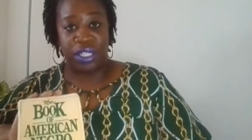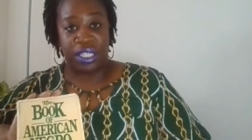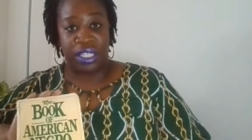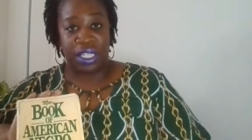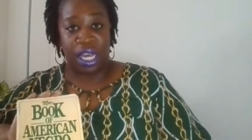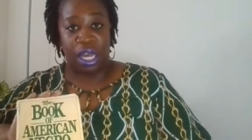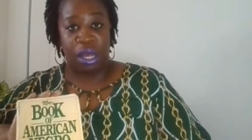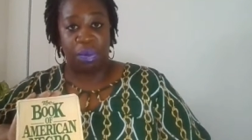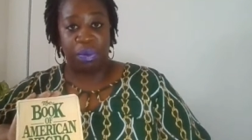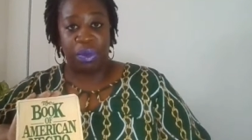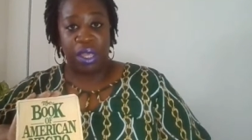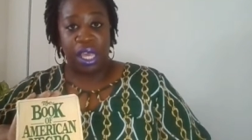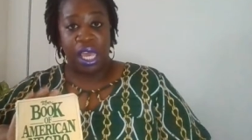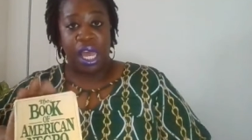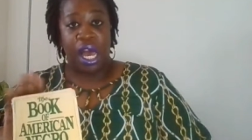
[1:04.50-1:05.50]
to
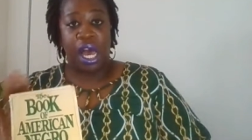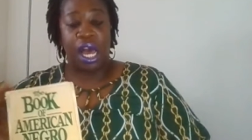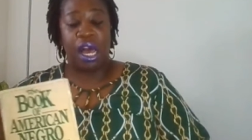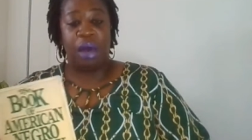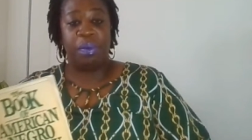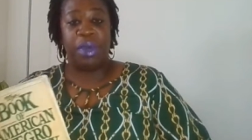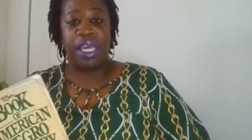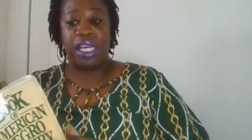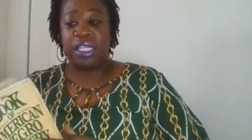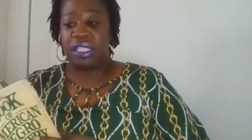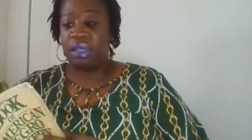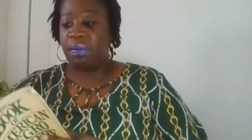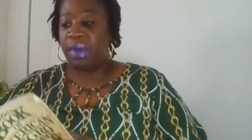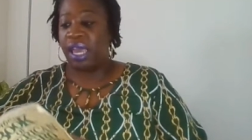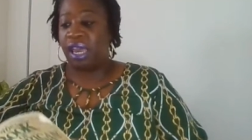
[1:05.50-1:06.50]
some
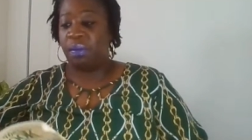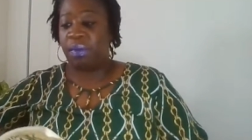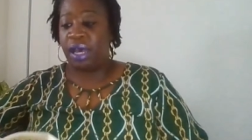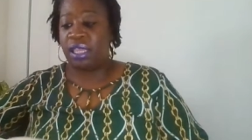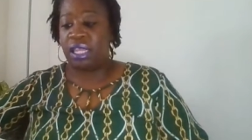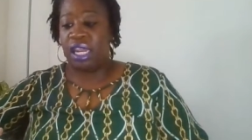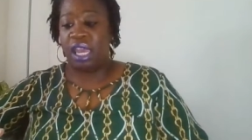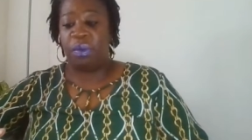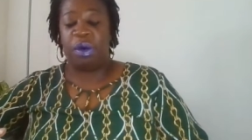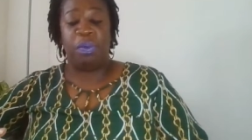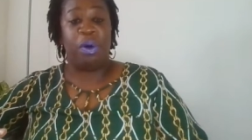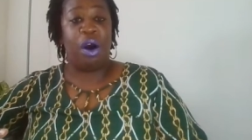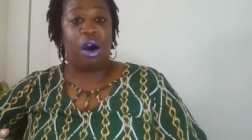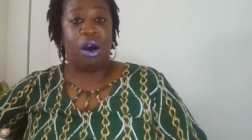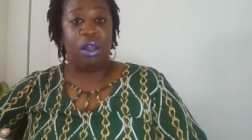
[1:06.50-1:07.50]
is a man by the name of
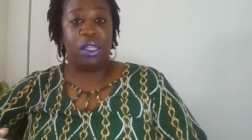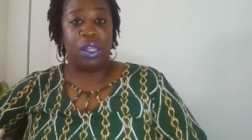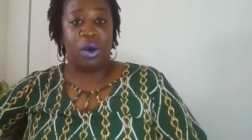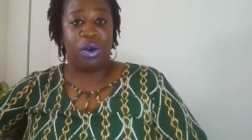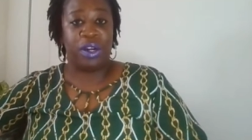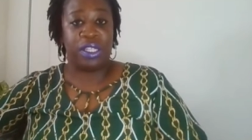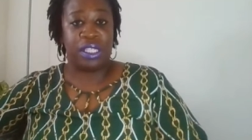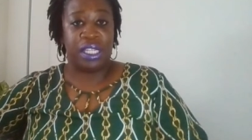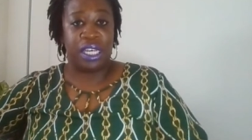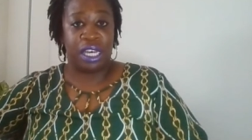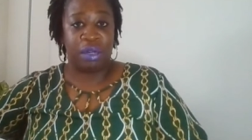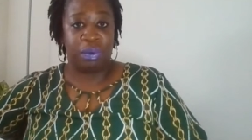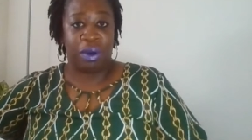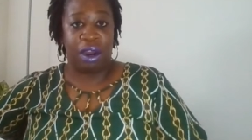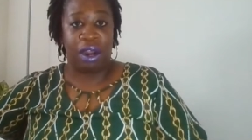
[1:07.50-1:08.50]
Paul Lawrence
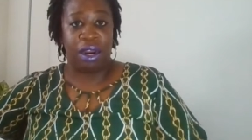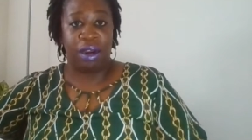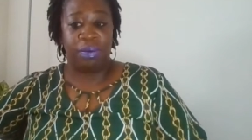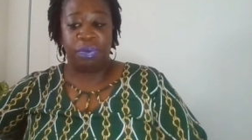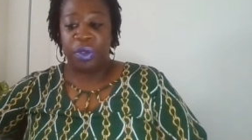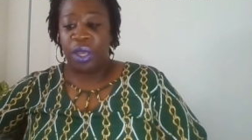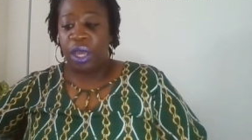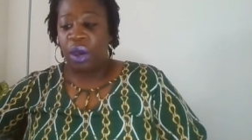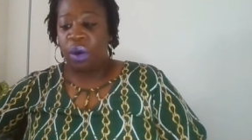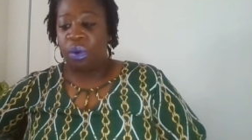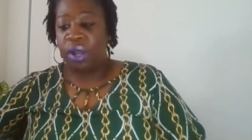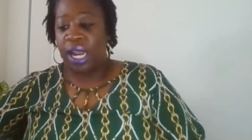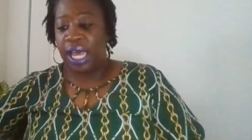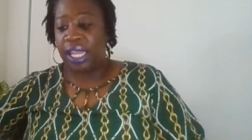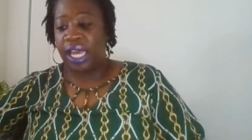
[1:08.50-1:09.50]
Dunbar.
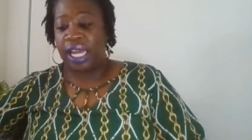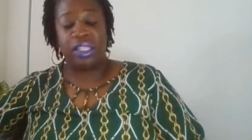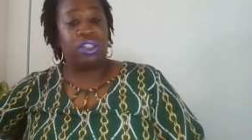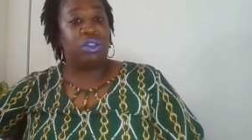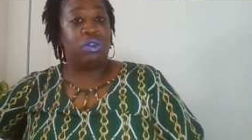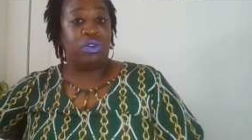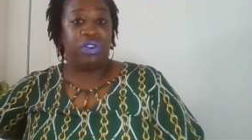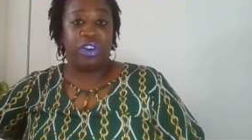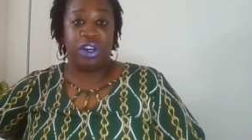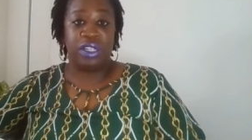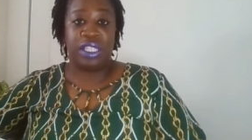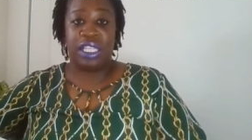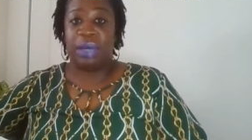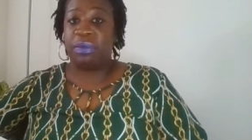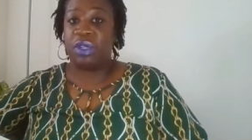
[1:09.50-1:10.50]
What I like to do
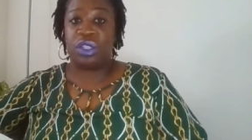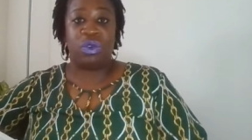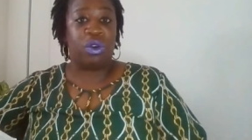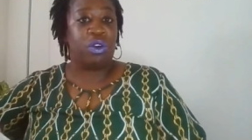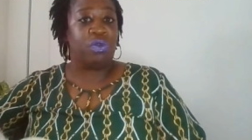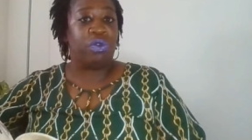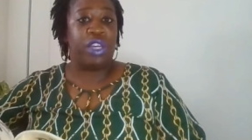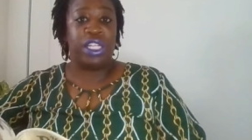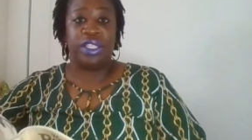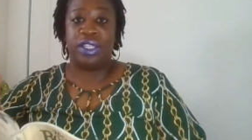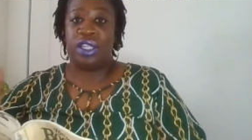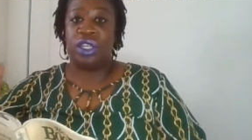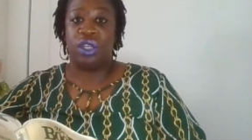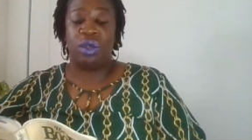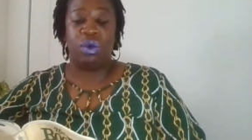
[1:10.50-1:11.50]
first is I'm just going to read
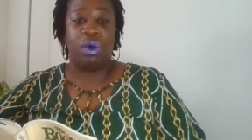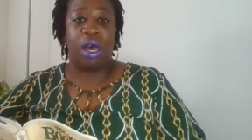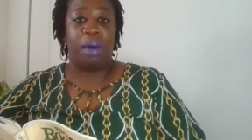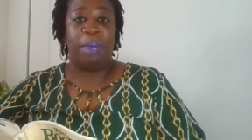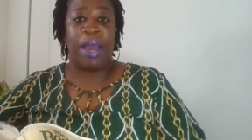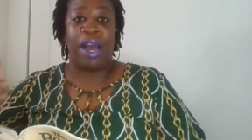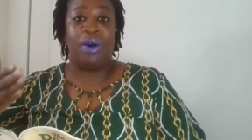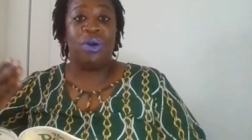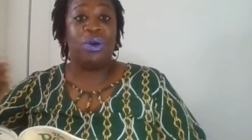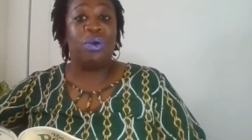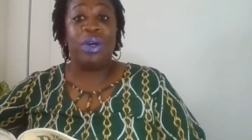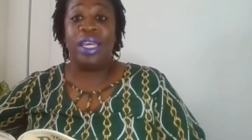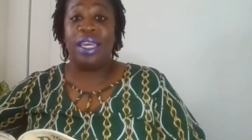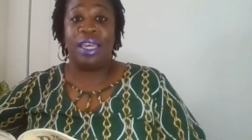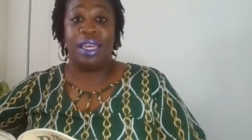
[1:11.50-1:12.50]
to you about
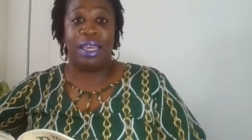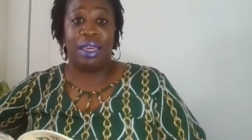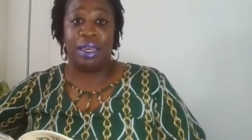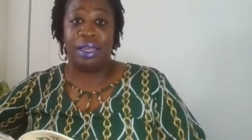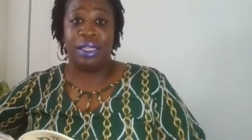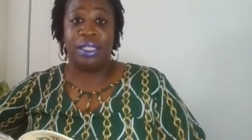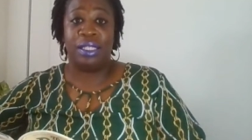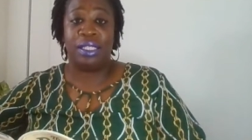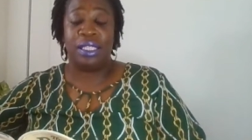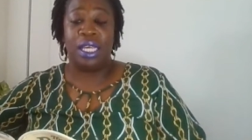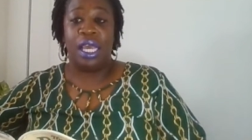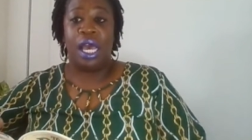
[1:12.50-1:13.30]
who he is